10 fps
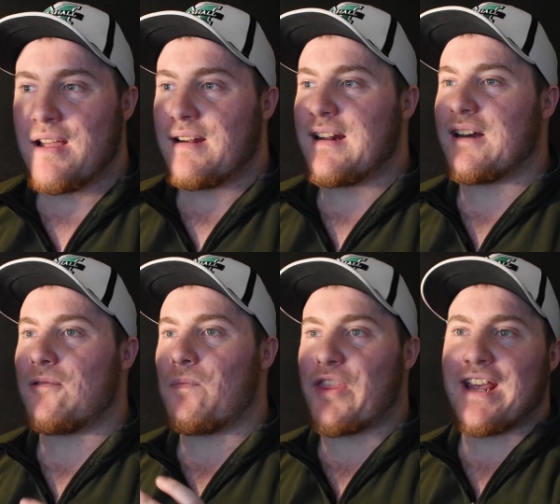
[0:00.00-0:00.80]

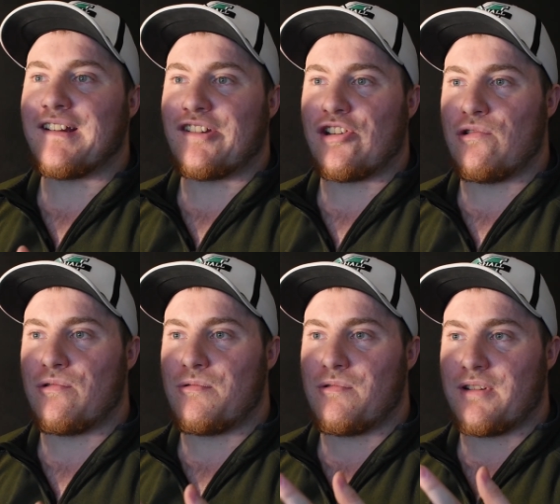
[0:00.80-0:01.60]
Now, thanks
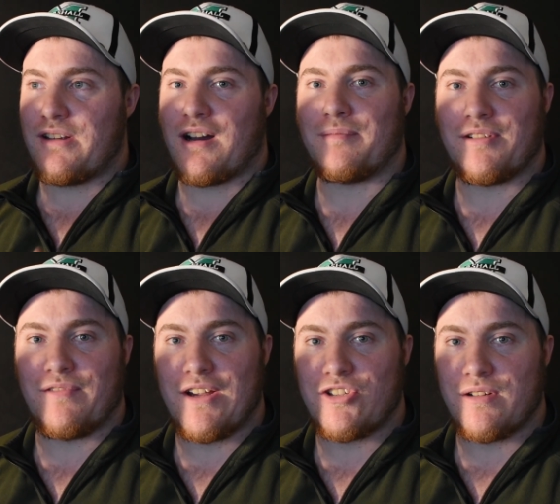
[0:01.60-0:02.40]
to the
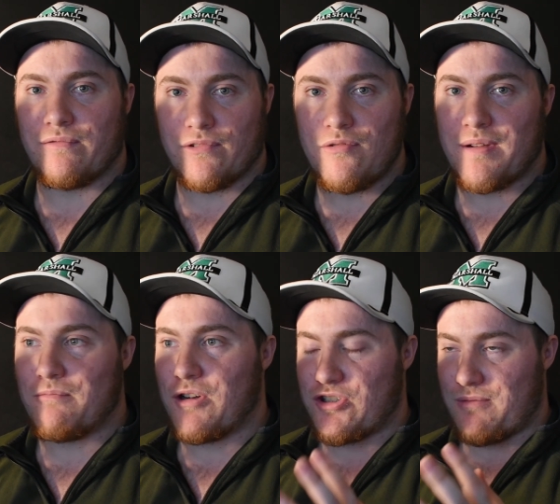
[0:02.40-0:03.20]
observation of Ruben,
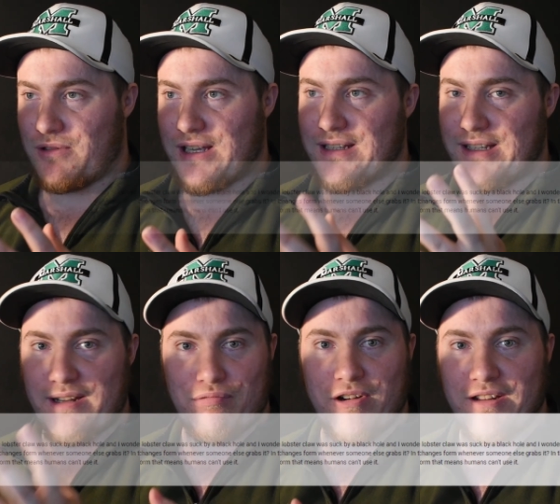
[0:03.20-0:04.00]
which I'm glad that
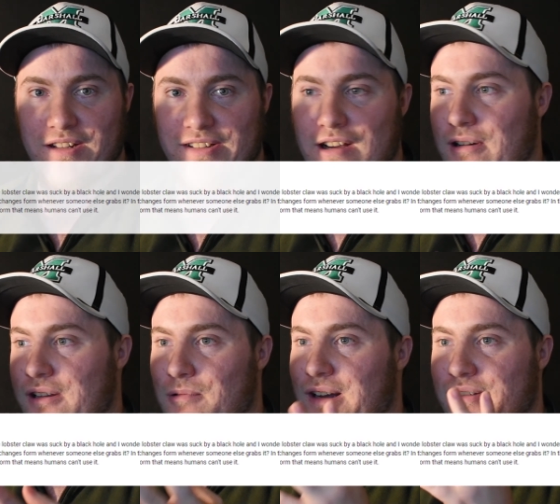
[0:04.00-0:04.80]
he pointed this out,
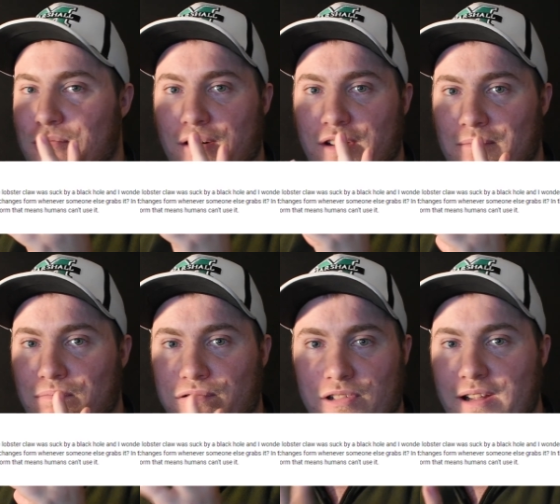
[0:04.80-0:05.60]
otherwise I would have
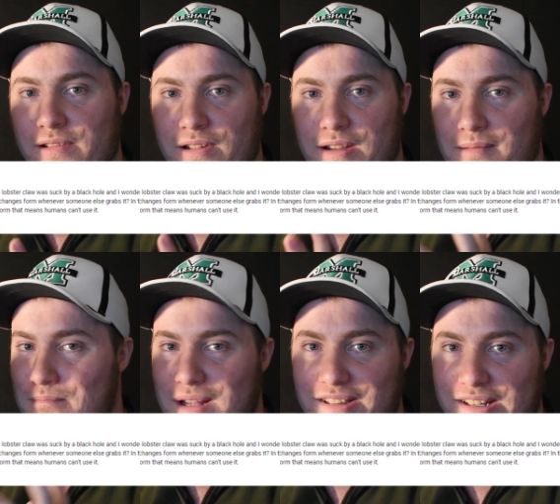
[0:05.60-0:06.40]
completely
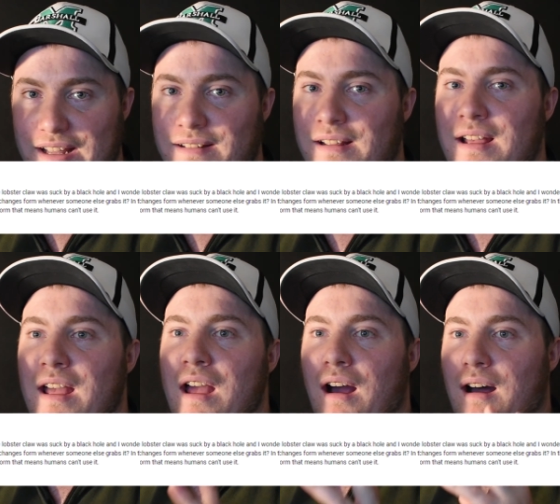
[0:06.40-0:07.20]
missed it,
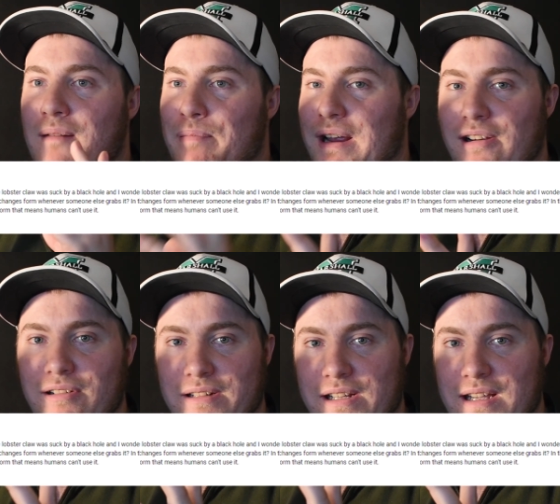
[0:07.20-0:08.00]

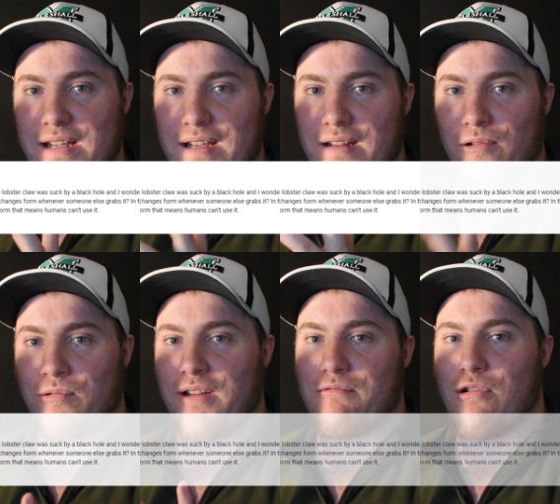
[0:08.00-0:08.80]
apparently it
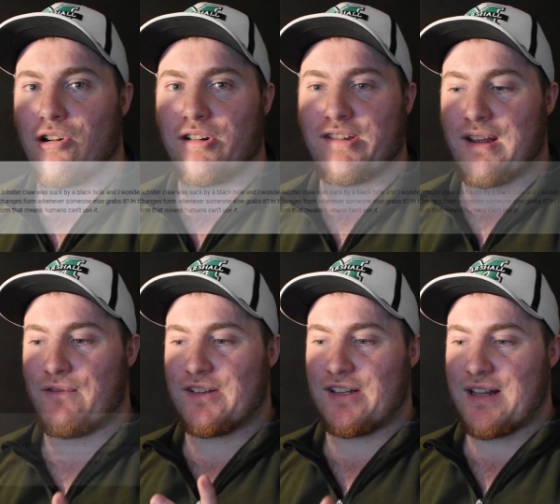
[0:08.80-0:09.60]
only works if
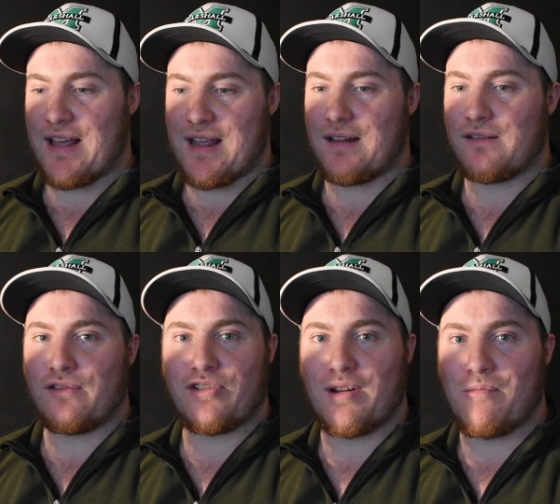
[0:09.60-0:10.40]
it's in the hands
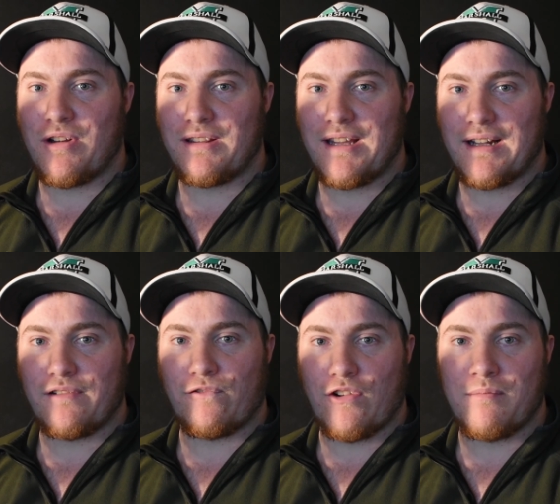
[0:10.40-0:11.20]
of someone that's
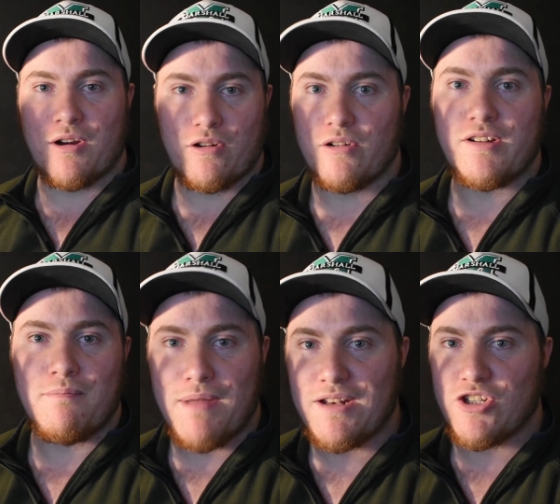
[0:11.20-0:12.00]
from her
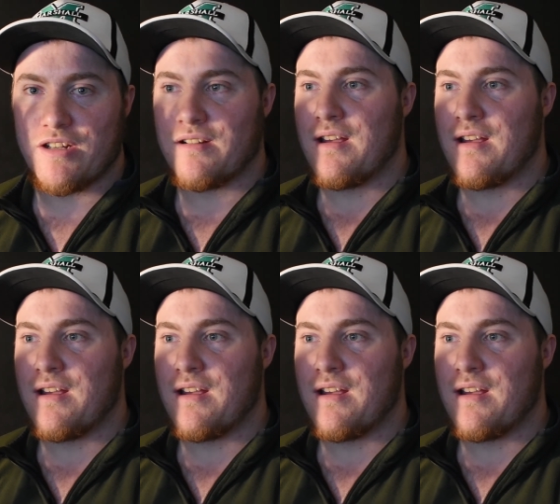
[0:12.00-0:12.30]
dimension.